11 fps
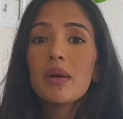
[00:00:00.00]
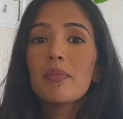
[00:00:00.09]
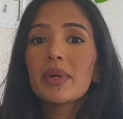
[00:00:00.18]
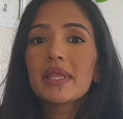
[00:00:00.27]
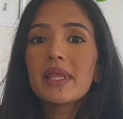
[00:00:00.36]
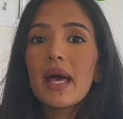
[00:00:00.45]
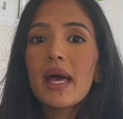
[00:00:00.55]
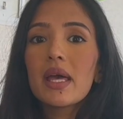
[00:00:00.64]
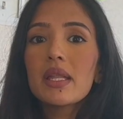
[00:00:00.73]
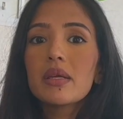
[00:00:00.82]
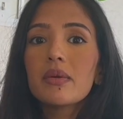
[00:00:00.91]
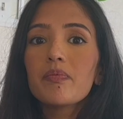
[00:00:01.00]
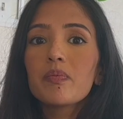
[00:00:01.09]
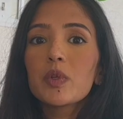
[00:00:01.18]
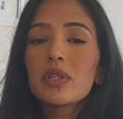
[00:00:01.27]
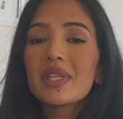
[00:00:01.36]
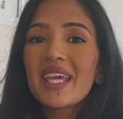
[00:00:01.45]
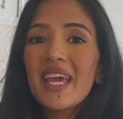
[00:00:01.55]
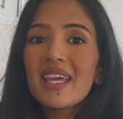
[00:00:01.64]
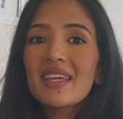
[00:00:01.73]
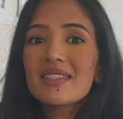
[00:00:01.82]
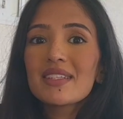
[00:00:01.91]
But then the
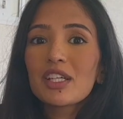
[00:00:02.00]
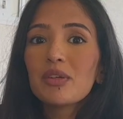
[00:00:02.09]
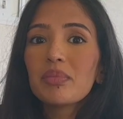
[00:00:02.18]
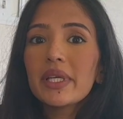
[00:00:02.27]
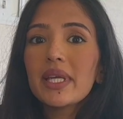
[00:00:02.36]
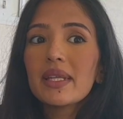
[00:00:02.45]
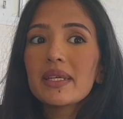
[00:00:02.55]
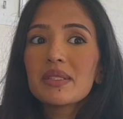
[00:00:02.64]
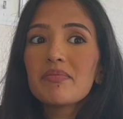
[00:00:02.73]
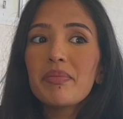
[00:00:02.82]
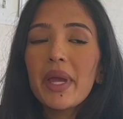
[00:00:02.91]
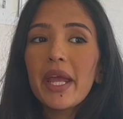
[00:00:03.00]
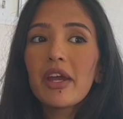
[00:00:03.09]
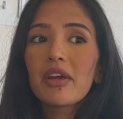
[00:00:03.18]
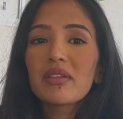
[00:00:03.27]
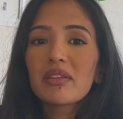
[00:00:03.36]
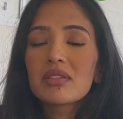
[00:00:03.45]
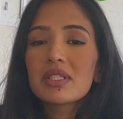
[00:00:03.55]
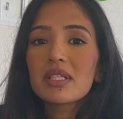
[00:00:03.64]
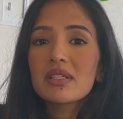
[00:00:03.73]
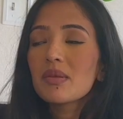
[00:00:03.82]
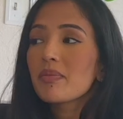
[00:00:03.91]
cake isn't complete. It's bare. There's
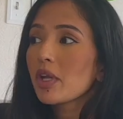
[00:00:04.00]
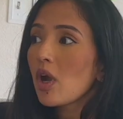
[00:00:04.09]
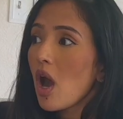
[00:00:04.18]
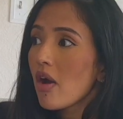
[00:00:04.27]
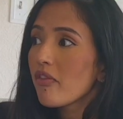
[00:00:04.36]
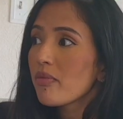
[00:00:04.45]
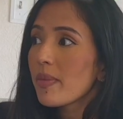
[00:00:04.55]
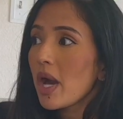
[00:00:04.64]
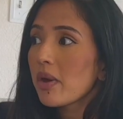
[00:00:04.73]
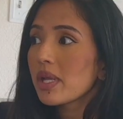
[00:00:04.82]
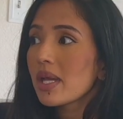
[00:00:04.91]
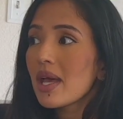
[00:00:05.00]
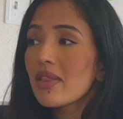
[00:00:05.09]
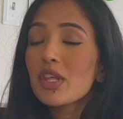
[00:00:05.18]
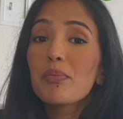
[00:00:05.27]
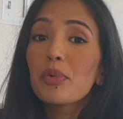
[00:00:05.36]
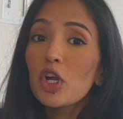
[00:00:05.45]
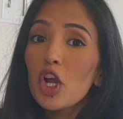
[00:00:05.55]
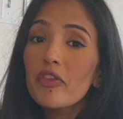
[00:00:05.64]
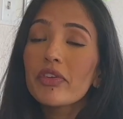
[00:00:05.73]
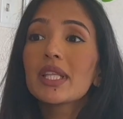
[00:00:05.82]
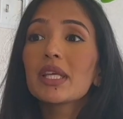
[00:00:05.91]
still something off about it. And then
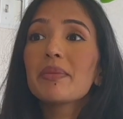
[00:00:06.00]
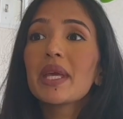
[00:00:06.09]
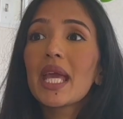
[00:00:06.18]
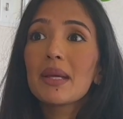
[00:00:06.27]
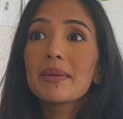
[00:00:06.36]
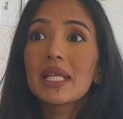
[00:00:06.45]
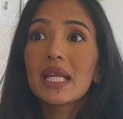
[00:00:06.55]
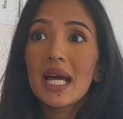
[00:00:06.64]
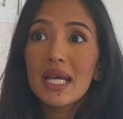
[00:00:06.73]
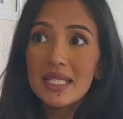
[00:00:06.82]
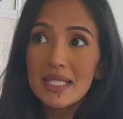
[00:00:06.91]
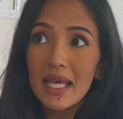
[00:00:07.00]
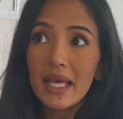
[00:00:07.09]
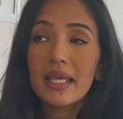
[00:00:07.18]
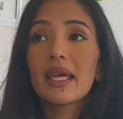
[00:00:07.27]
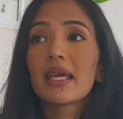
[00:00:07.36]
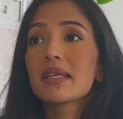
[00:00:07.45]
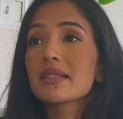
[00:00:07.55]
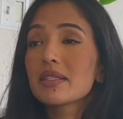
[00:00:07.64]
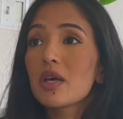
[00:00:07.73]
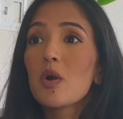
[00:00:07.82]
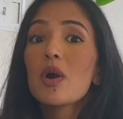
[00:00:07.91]
perfectly being able to ice that cake.
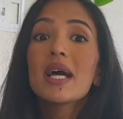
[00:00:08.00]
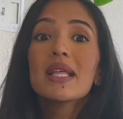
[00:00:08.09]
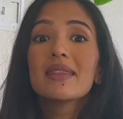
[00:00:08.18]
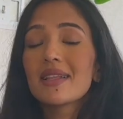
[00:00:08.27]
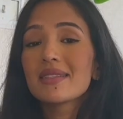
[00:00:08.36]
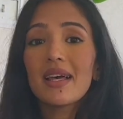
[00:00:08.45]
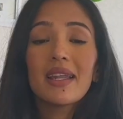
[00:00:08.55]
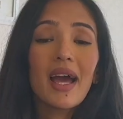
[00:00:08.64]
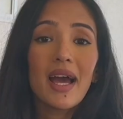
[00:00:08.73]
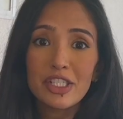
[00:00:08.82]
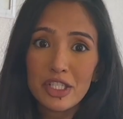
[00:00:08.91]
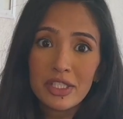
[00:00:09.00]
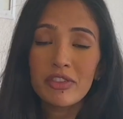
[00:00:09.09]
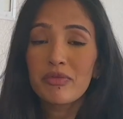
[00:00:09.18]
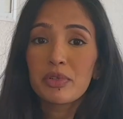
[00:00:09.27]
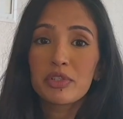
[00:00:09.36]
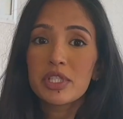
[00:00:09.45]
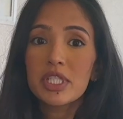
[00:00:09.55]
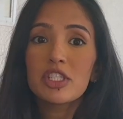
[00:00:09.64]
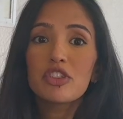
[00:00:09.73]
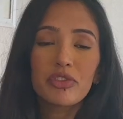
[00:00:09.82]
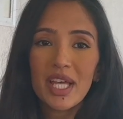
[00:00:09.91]
So that's that adjunctive
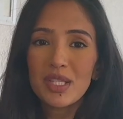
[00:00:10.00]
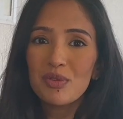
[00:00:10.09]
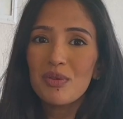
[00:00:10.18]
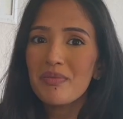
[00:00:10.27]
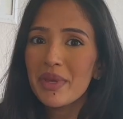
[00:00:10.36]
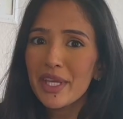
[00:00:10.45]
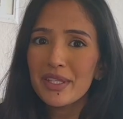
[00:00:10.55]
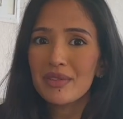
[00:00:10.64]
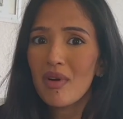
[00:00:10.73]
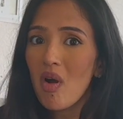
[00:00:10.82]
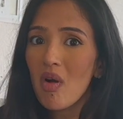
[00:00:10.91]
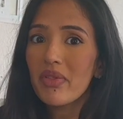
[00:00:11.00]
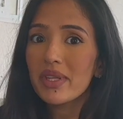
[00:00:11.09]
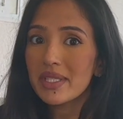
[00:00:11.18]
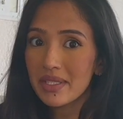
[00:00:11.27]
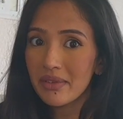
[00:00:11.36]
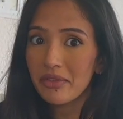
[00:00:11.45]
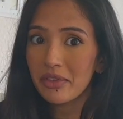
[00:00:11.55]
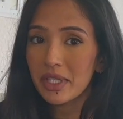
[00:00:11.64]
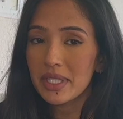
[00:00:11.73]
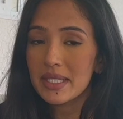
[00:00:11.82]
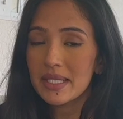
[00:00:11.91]
procedure. That's what makes all the
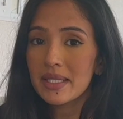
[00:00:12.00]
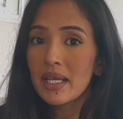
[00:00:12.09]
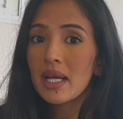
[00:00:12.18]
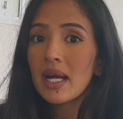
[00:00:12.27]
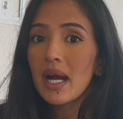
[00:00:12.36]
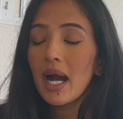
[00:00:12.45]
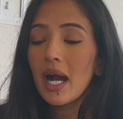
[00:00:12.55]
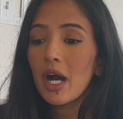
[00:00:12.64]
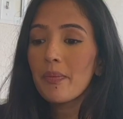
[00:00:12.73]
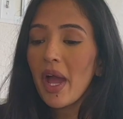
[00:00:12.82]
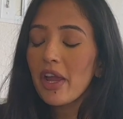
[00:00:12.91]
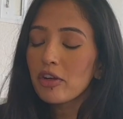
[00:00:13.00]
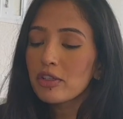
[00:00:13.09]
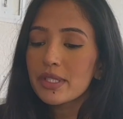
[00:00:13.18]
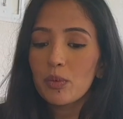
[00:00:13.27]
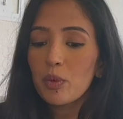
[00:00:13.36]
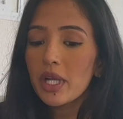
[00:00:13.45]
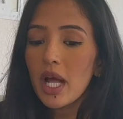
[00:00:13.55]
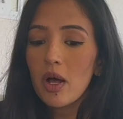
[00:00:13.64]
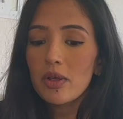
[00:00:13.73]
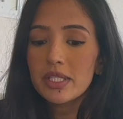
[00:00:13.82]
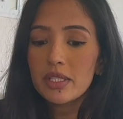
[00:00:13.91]
difference. Mm-hmm. I heard someone
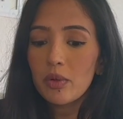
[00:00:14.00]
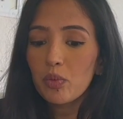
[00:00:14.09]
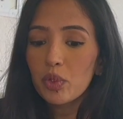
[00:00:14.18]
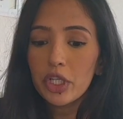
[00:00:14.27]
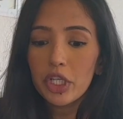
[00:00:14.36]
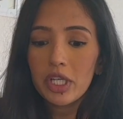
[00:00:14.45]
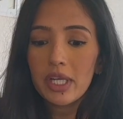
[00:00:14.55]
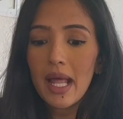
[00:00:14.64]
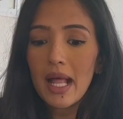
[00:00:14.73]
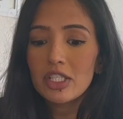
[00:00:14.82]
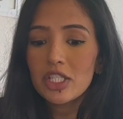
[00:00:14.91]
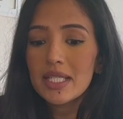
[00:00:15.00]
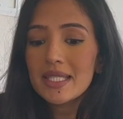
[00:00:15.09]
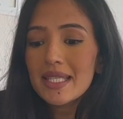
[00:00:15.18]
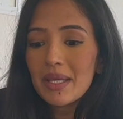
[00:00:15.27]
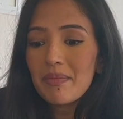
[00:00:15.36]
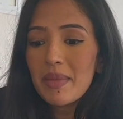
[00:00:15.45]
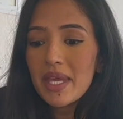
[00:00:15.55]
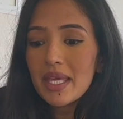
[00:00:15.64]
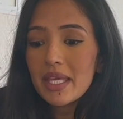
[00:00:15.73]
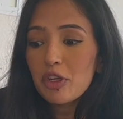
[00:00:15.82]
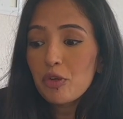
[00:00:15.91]
else, really good analogy. It's like
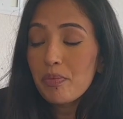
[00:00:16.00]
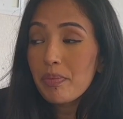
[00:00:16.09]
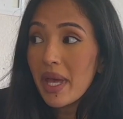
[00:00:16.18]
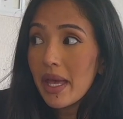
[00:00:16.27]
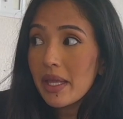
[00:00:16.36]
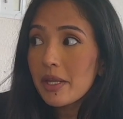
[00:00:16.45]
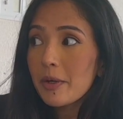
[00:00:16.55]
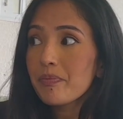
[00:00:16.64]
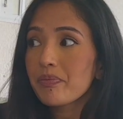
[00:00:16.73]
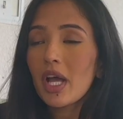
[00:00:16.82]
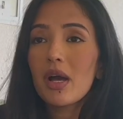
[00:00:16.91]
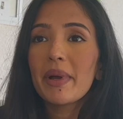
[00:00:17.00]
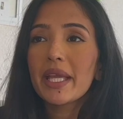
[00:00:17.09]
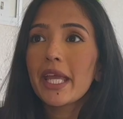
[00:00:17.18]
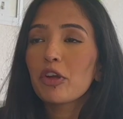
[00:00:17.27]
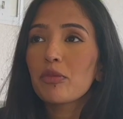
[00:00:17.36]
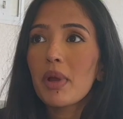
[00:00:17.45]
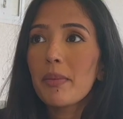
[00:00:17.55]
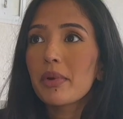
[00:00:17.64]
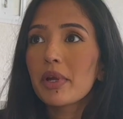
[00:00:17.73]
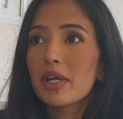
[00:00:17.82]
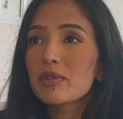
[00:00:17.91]
making your bed. I can't
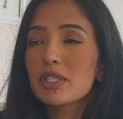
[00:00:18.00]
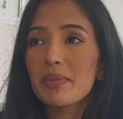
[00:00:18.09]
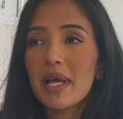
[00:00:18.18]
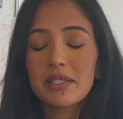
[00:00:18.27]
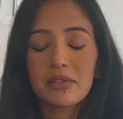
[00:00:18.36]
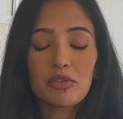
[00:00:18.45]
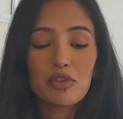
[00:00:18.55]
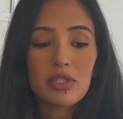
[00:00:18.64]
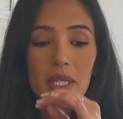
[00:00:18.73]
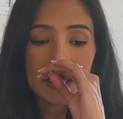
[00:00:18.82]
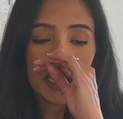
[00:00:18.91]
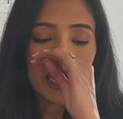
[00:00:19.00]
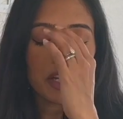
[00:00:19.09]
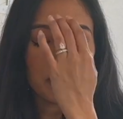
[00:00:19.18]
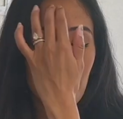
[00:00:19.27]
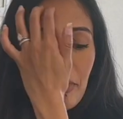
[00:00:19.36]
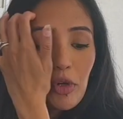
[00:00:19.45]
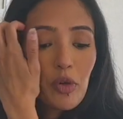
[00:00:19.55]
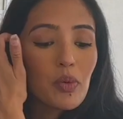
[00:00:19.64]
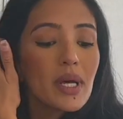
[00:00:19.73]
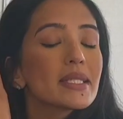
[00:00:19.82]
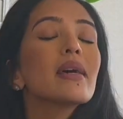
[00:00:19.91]
remember. It was a plastic surgeon that said, I can't remember who it
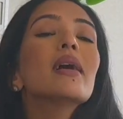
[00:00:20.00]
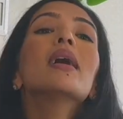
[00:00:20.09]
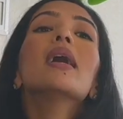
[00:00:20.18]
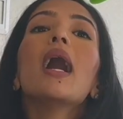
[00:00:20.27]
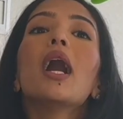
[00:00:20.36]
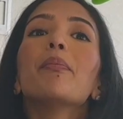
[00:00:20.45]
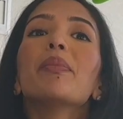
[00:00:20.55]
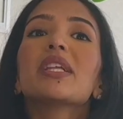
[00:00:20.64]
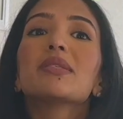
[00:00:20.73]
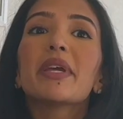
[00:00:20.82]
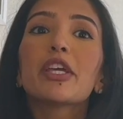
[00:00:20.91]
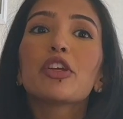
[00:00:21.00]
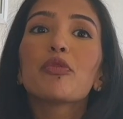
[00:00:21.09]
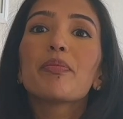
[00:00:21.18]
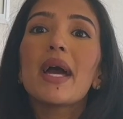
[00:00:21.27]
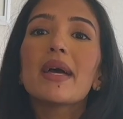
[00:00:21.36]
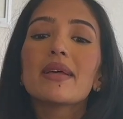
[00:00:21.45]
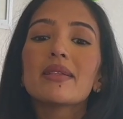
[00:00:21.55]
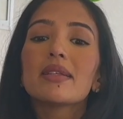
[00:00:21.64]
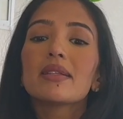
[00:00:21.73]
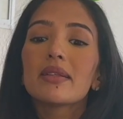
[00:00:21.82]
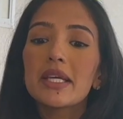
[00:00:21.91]
was. But it's making your bed, and
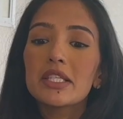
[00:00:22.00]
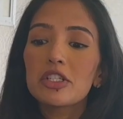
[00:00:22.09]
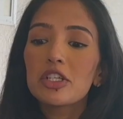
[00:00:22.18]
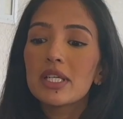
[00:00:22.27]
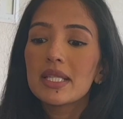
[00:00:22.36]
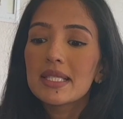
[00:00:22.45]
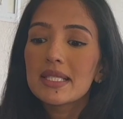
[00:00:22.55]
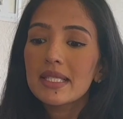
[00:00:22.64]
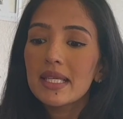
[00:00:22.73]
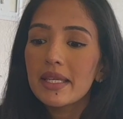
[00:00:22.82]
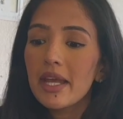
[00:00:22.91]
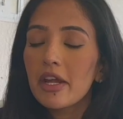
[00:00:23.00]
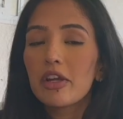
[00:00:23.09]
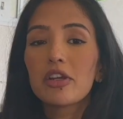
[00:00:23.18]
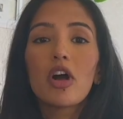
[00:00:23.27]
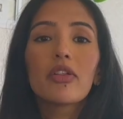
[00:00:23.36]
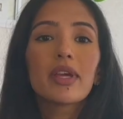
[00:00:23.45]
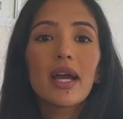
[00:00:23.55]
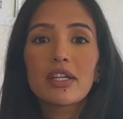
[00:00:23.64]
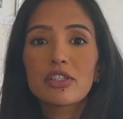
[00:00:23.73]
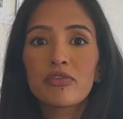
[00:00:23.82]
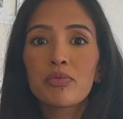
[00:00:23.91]
then the laser and the skincare and all the
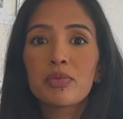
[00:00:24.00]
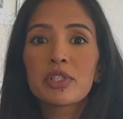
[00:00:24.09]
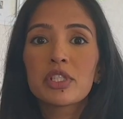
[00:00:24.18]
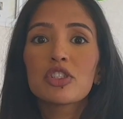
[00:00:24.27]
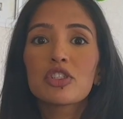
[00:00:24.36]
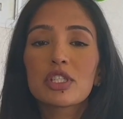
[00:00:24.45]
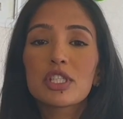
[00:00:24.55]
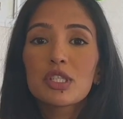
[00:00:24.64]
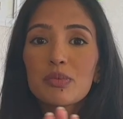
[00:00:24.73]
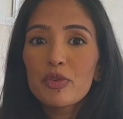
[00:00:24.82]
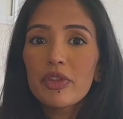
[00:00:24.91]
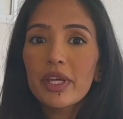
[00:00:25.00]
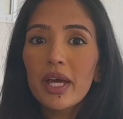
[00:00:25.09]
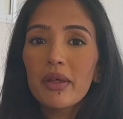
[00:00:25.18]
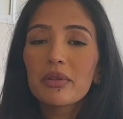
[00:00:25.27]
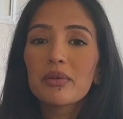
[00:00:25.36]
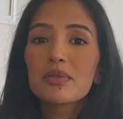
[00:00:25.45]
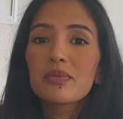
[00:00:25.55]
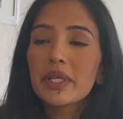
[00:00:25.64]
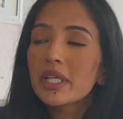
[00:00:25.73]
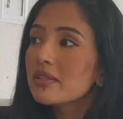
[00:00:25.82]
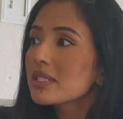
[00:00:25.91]
adjunctive procedures, it's smoothing out those
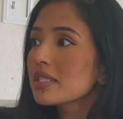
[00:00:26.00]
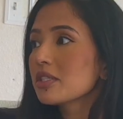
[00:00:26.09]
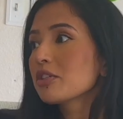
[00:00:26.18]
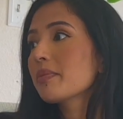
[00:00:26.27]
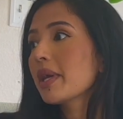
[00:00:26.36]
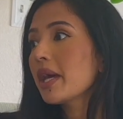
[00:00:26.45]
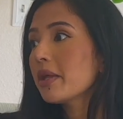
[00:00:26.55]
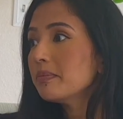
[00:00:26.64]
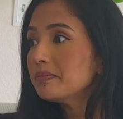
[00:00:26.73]
wrinkles in your bed.